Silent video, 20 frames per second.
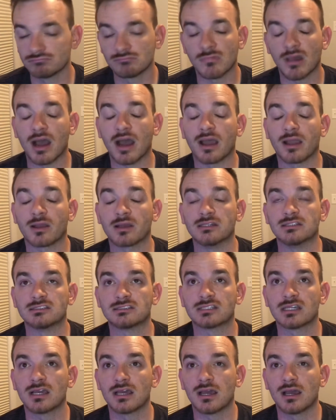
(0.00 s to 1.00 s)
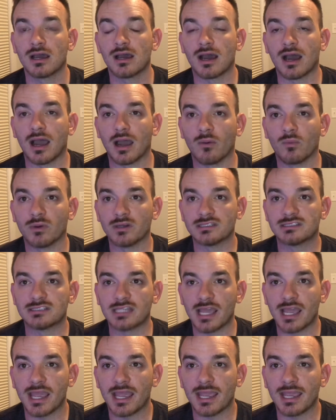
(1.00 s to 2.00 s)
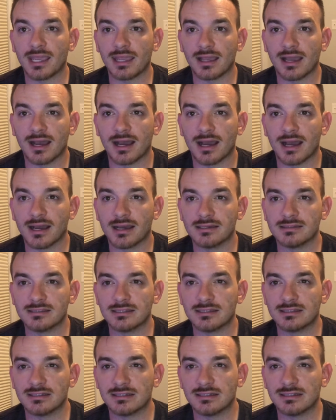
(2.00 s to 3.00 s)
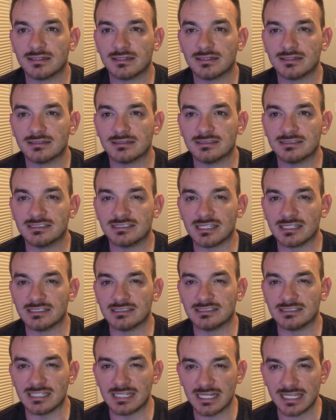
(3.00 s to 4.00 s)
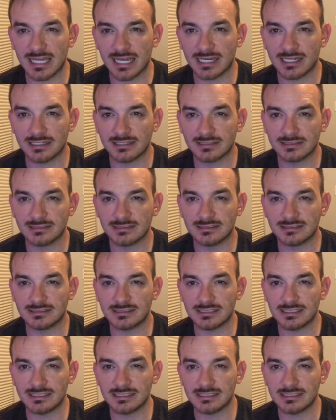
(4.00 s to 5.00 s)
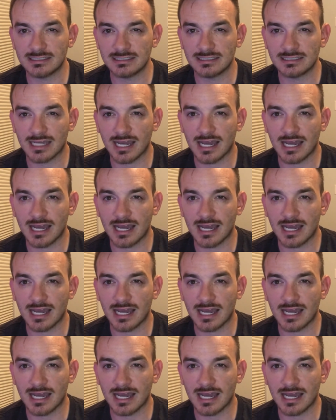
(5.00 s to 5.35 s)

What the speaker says: Because I want to say Zidix, Z-I-D-I-X?